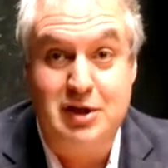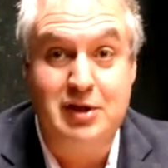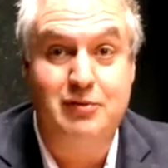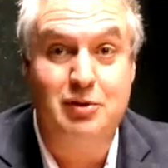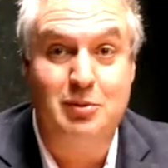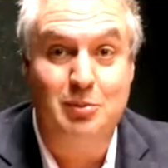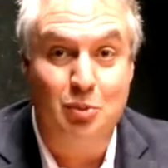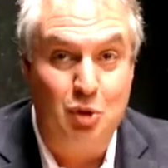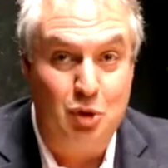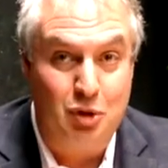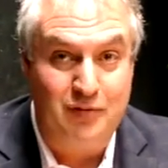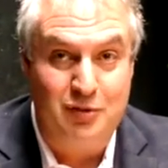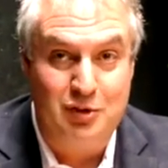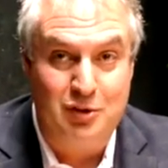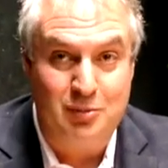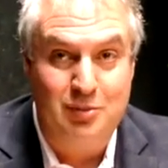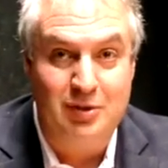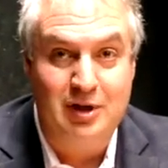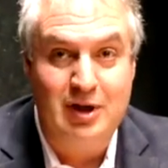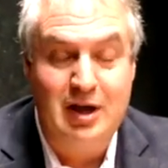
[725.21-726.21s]
even more of
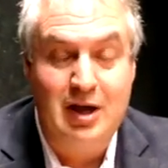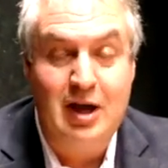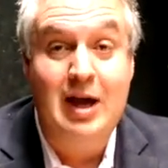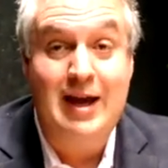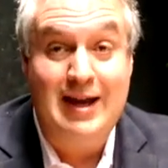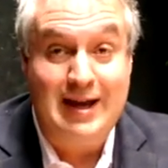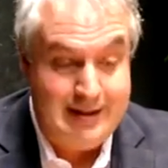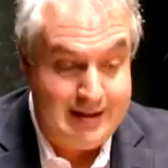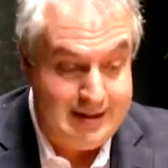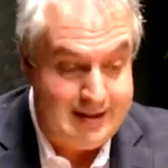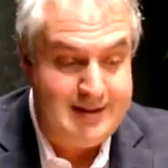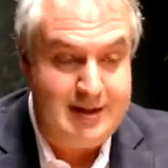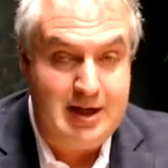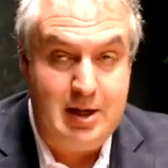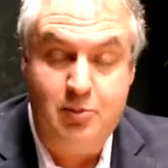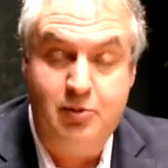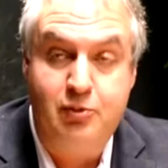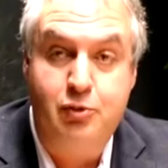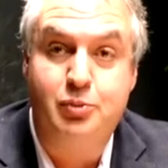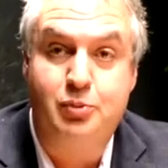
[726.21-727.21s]
them in the
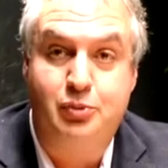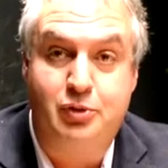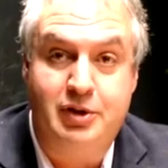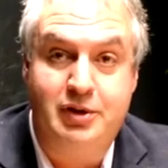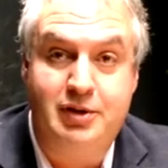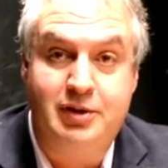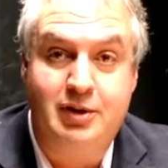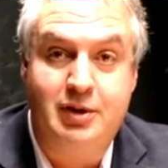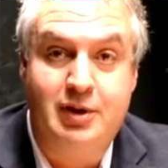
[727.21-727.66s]
same footprint